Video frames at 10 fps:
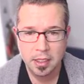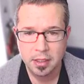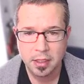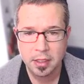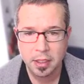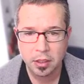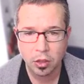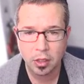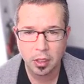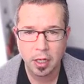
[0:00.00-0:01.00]
then they can go
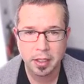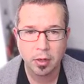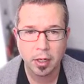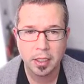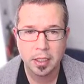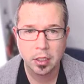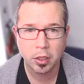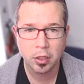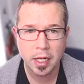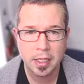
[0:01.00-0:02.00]
to login right
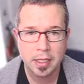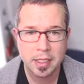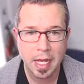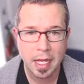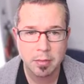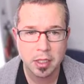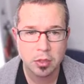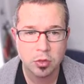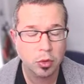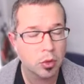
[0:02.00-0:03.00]
here, and these admin
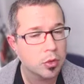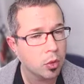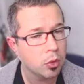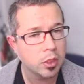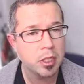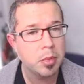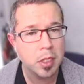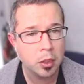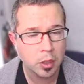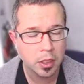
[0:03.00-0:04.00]
controls only
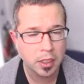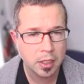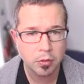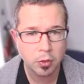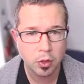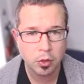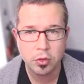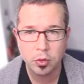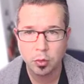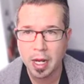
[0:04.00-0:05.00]
appear again for
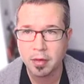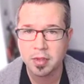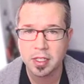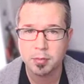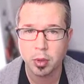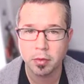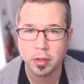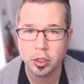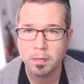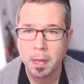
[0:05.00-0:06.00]
those who have this
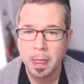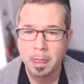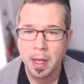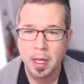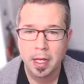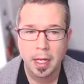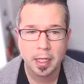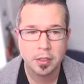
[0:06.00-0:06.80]
privilege. And